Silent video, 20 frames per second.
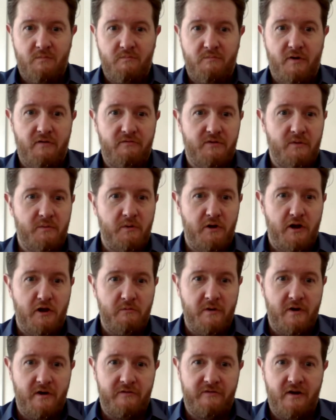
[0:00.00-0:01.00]
But from a
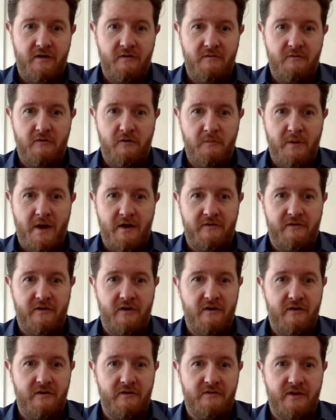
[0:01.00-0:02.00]

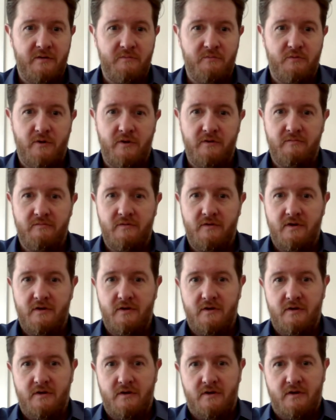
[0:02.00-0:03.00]
humanitarian standpoint,
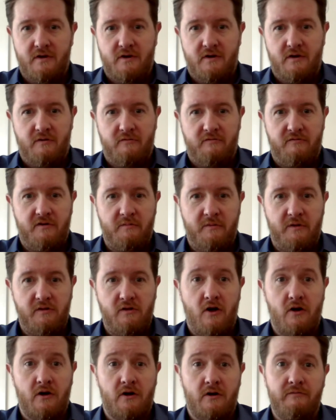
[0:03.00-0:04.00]
from a
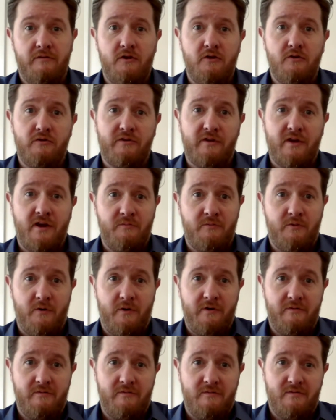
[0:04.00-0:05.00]
longer view
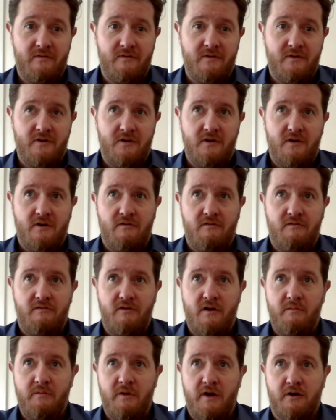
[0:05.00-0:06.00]
standpoint,
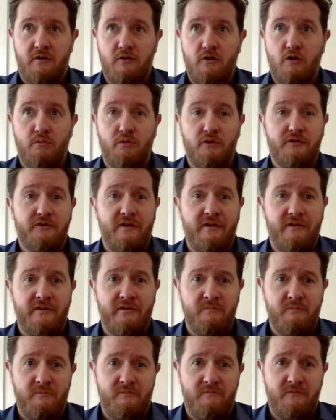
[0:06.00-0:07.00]
from a global
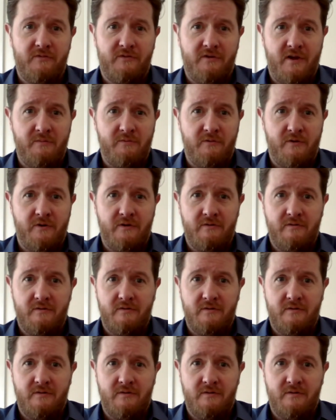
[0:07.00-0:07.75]
citizen standpoint,